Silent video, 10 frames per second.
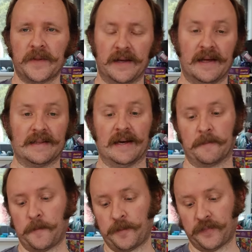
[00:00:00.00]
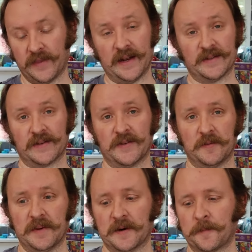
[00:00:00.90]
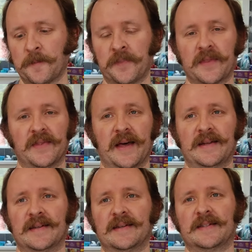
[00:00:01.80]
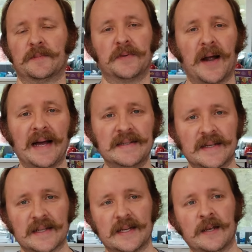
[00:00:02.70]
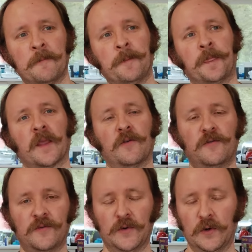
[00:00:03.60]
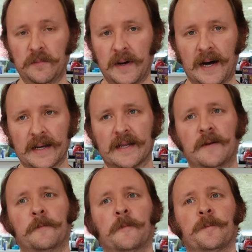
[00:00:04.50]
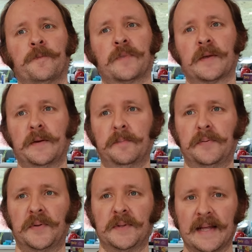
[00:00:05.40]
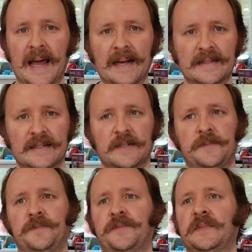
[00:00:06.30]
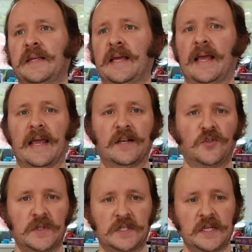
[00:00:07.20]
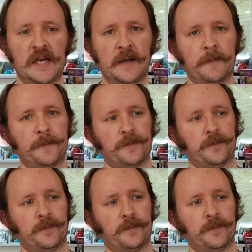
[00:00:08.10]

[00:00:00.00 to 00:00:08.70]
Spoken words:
I like that. That is a good beer. That is a surprisingly full-bodied, complex, interesting,